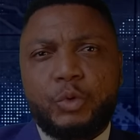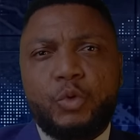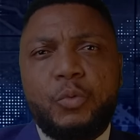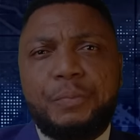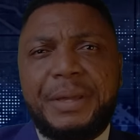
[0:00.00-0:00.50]

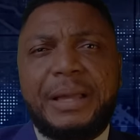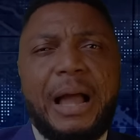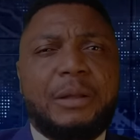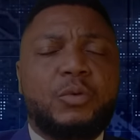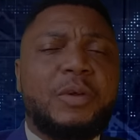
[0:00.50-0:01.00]
to
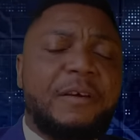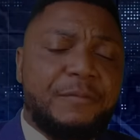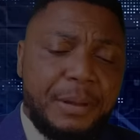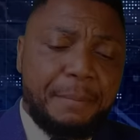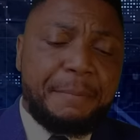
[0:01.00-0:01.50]
become, to
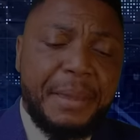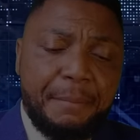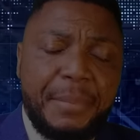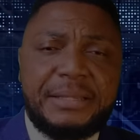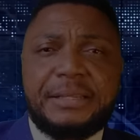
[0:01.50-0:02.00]
have
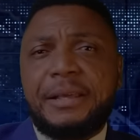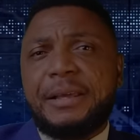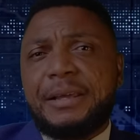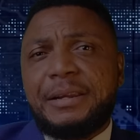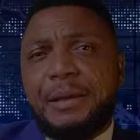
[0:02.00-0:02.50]
members
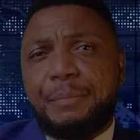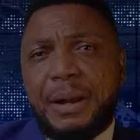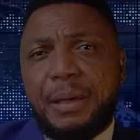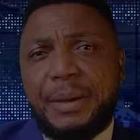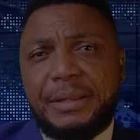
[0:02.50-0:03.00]
in the
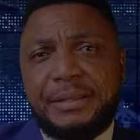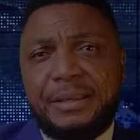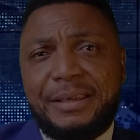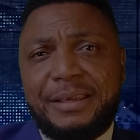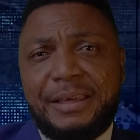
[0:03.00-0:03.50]
parliament.
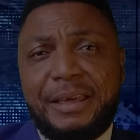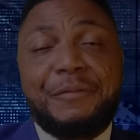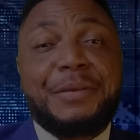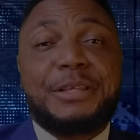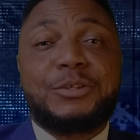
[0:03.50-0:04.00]

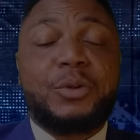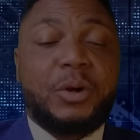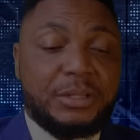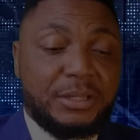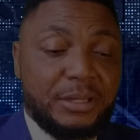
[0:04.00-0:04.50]
If it is
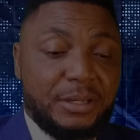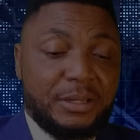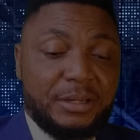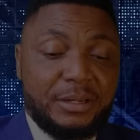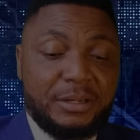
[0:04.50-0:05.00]
not
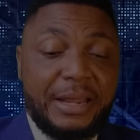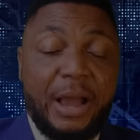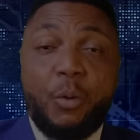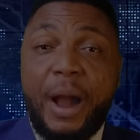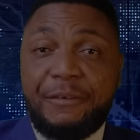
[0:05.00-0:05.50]

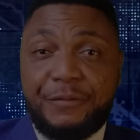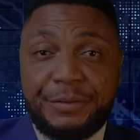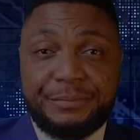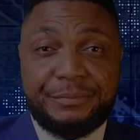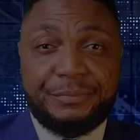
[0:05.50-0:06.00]
their wife,
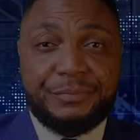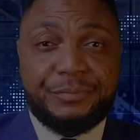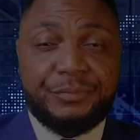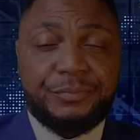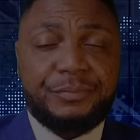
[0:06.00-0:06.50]

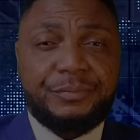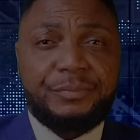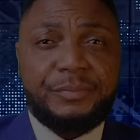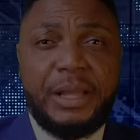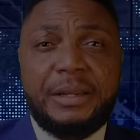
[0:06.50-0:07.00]

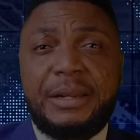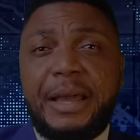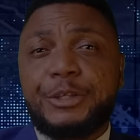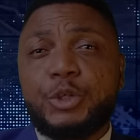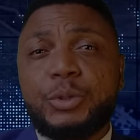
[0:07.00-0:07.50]

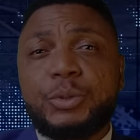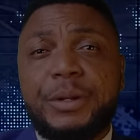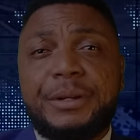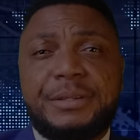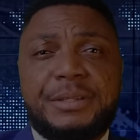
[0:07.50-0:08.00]
their
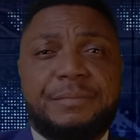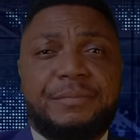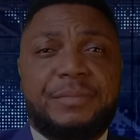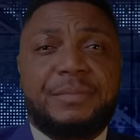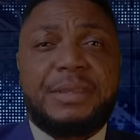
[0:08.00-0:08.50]
children,
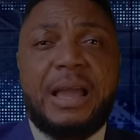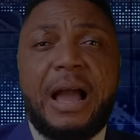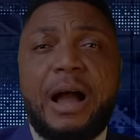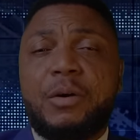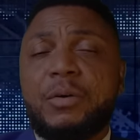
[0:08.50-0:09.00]

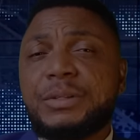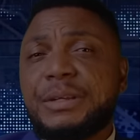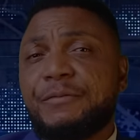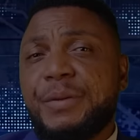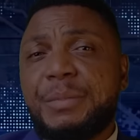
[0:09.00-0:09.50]
their uncles
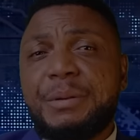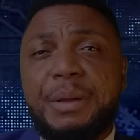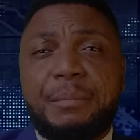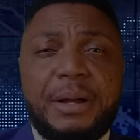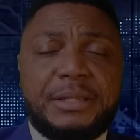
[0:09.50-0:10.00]
and family
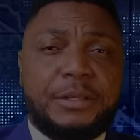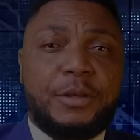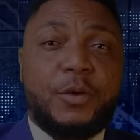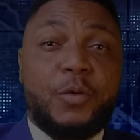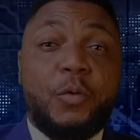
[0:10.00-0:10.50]
members
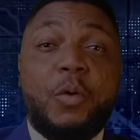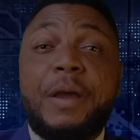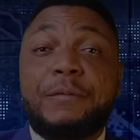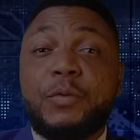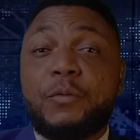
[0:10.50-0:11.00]
who
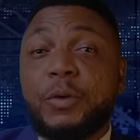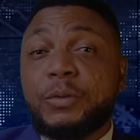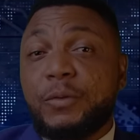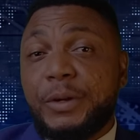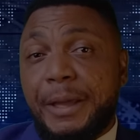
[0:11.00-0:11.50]
have to
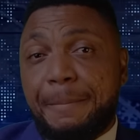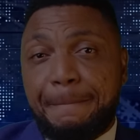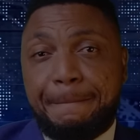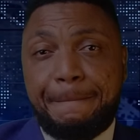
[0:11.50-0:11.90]
vote for them